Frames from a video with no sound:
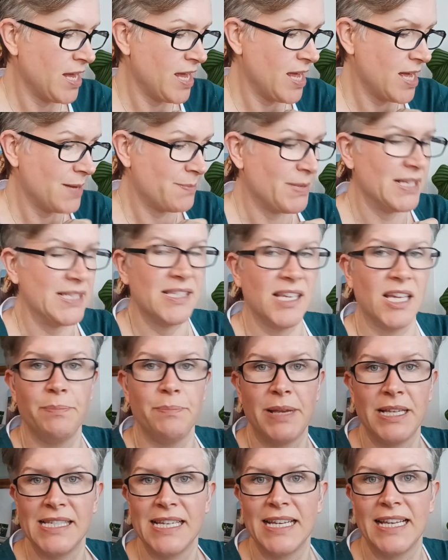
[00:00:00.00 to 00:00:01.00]
My son
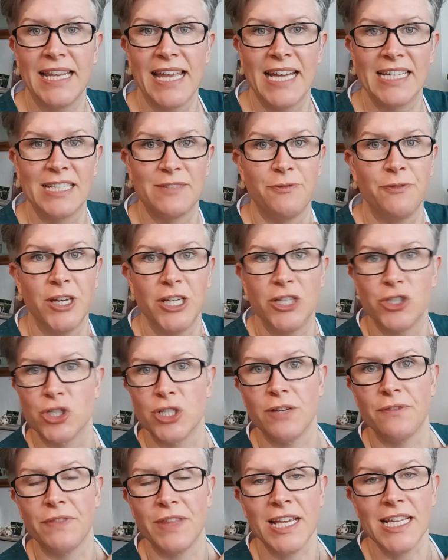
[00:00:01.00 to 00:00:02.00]
basically had a version
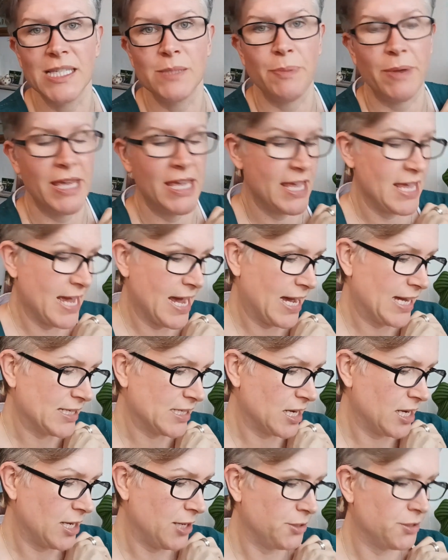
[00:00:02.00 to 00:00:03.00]
of this, but he had
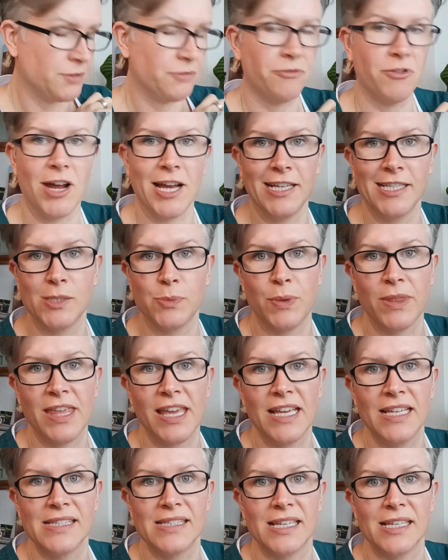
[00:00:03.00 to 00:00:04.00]
a load of rice with
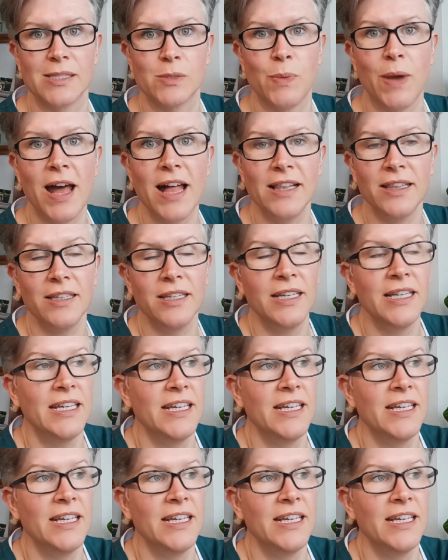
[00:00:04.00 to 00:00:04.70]
his as well.